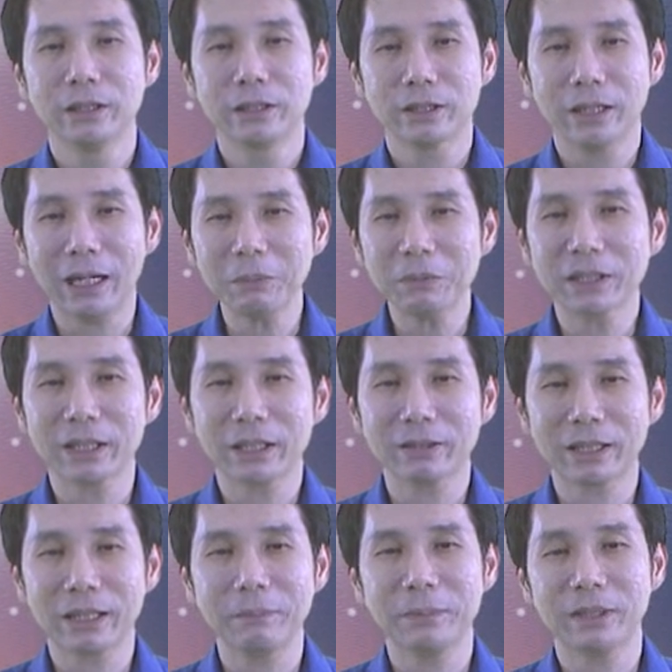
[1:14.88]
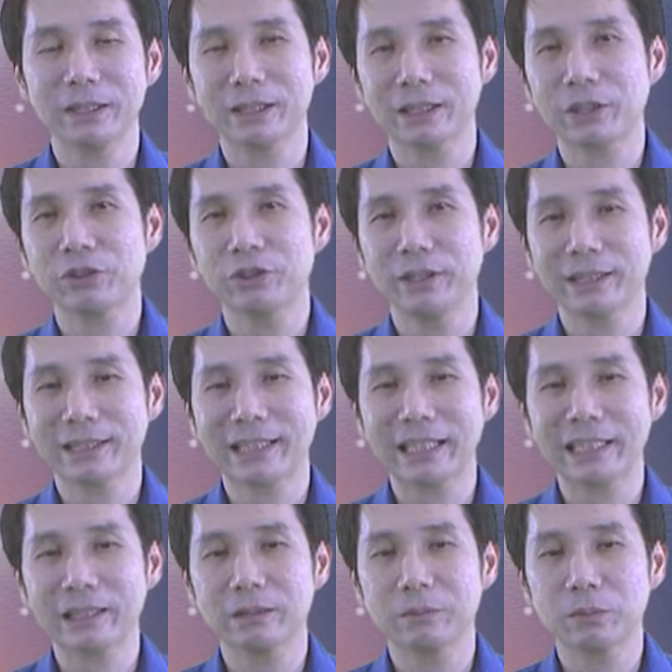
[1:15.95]
The armskel template is actually a
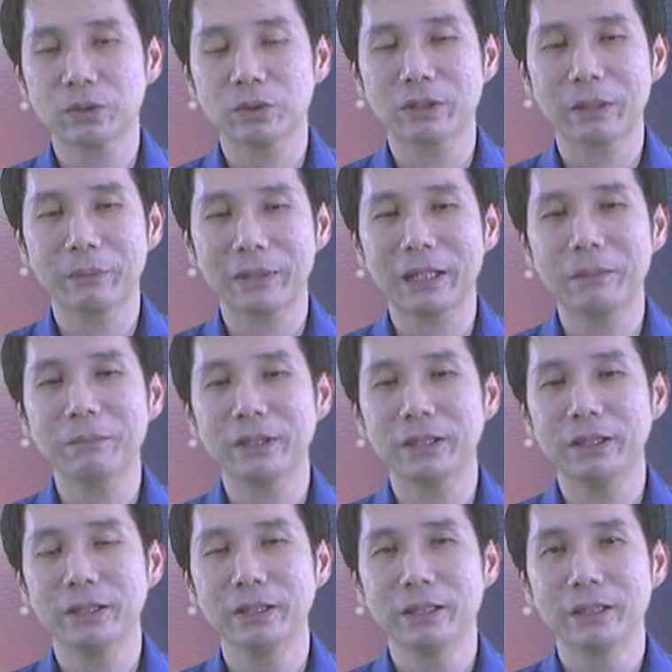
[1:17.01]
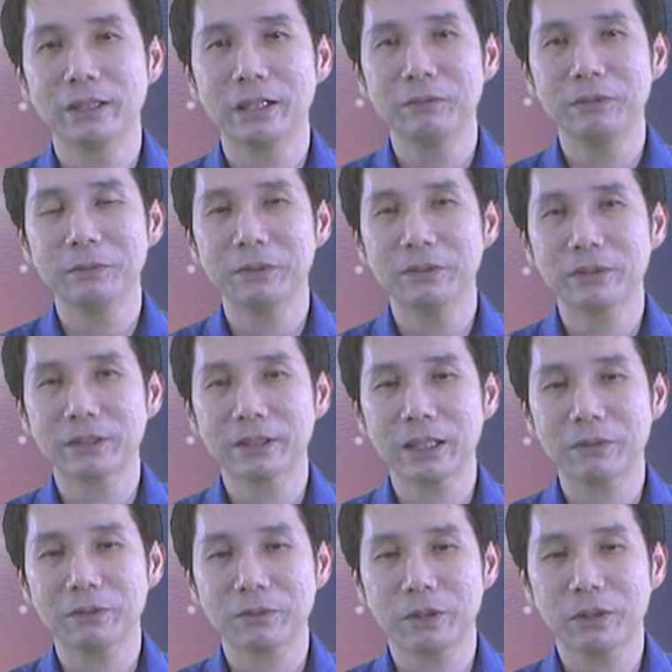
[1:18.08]
skeleton program template that we will
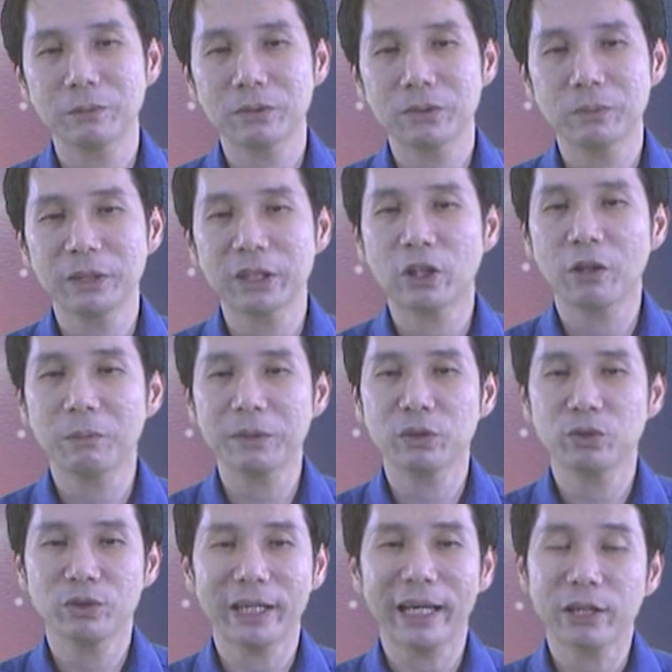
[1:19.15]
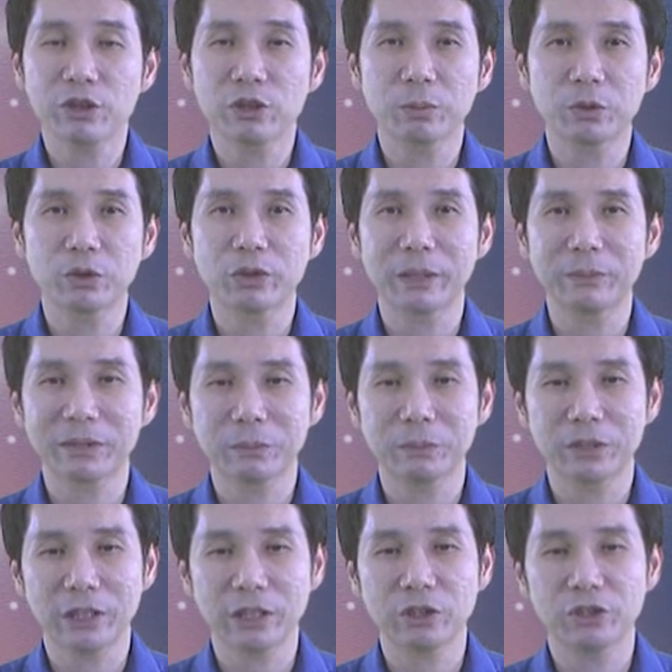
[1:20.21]
start from to be copied to the actual program
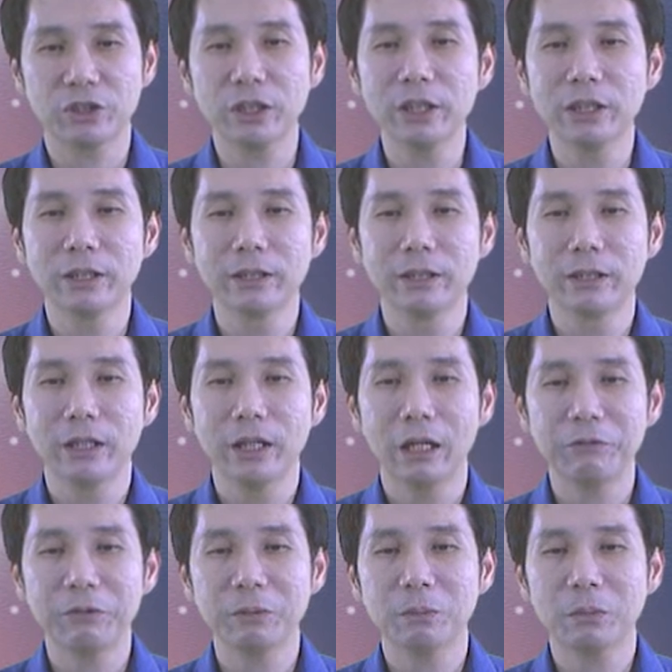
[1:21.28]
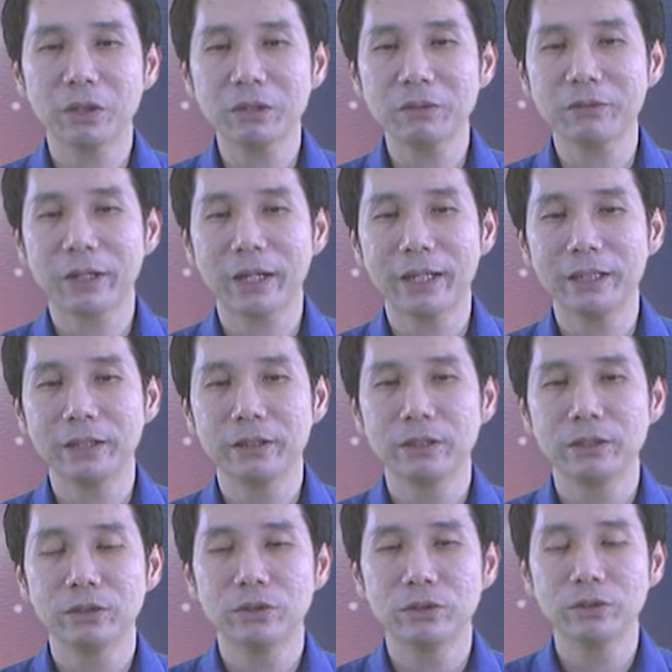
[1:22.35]
subdirectory, and we will modify it
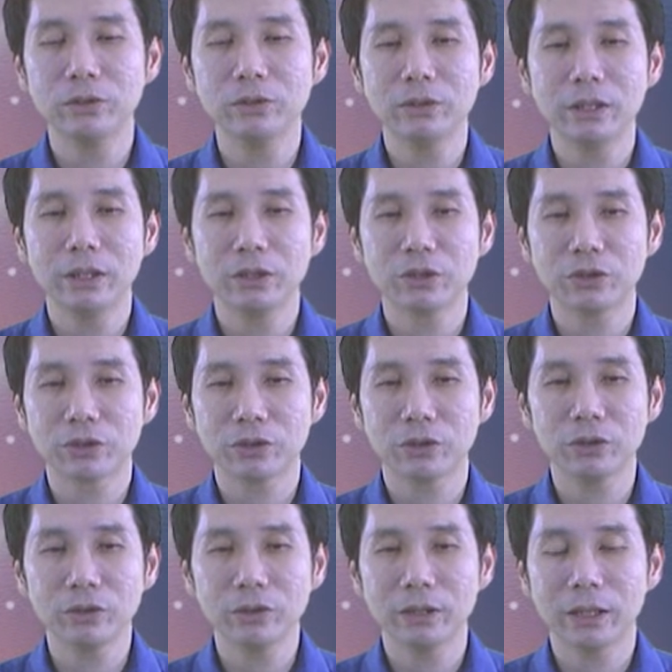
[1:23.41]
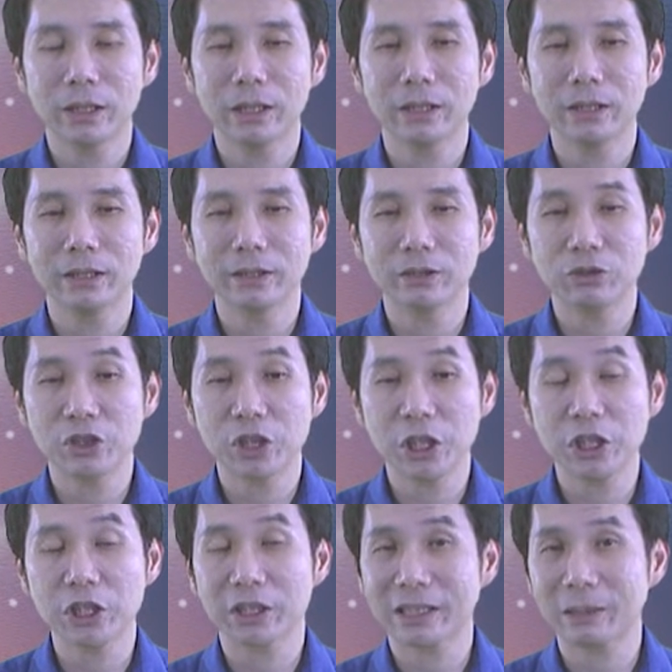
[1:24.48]
to show to
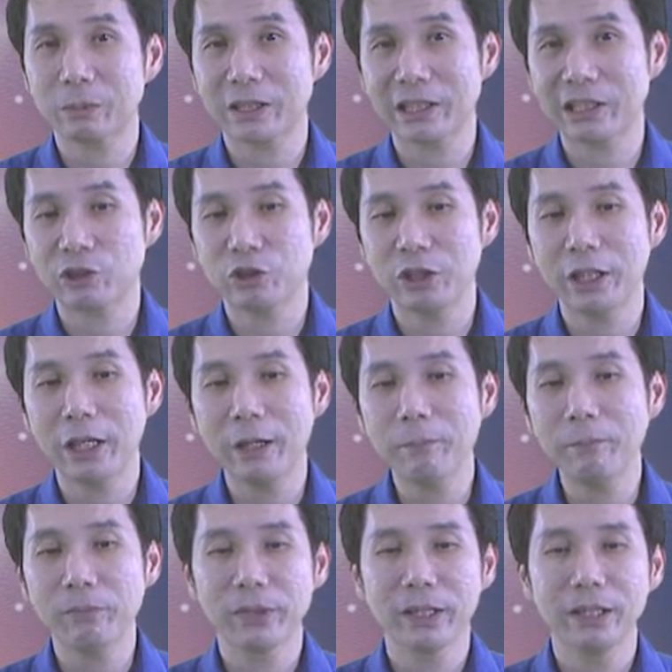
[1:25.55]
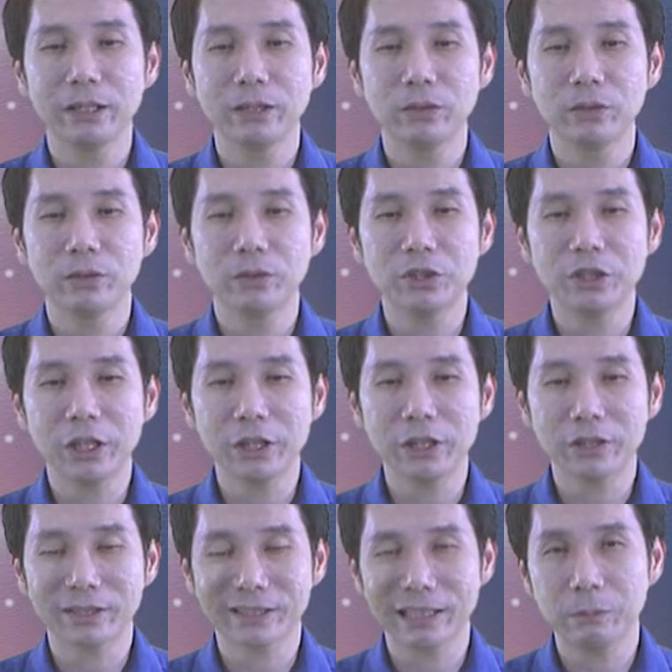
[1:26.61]
change the subdirectory name, to change
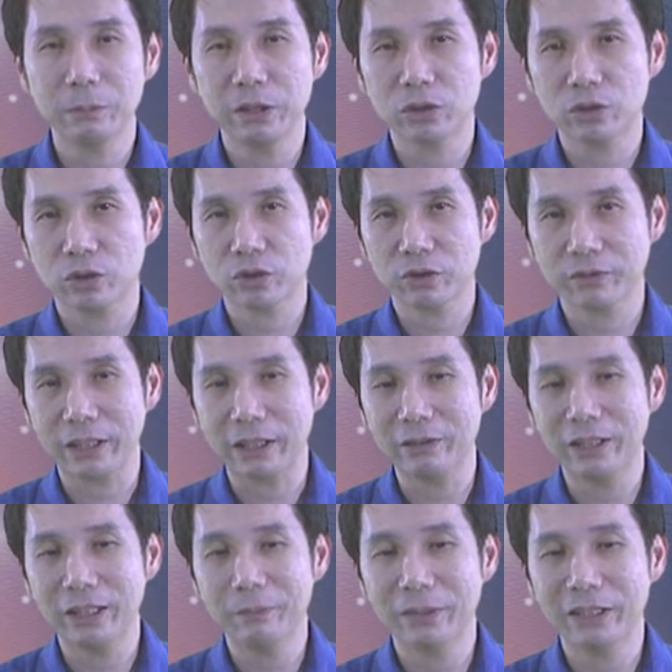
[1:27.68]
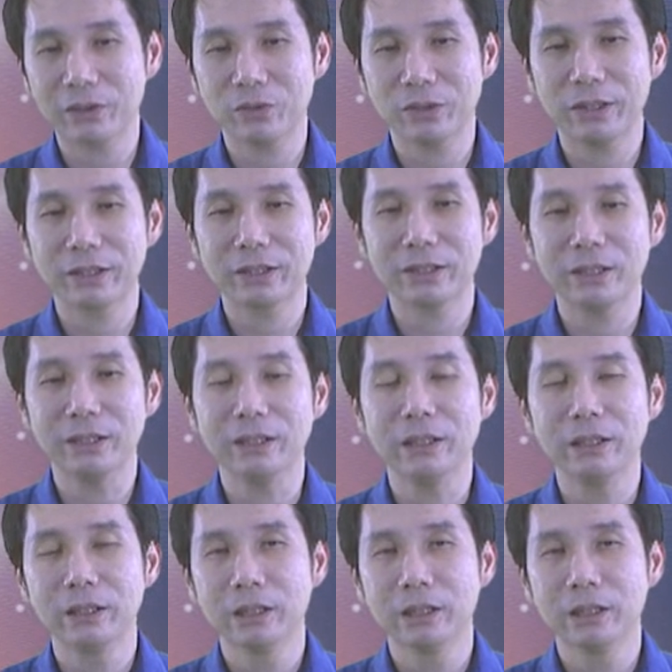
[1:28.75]
the assembly source file name, as well as the